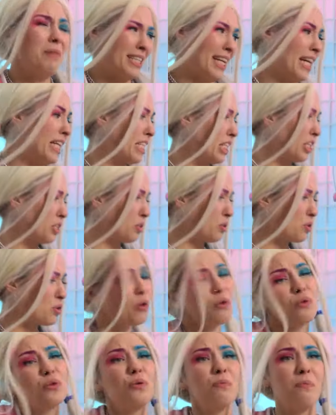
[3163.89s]
But I need
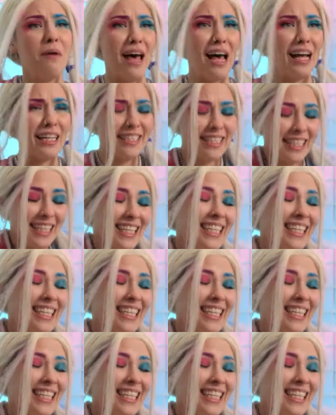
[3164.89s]
to go to bed.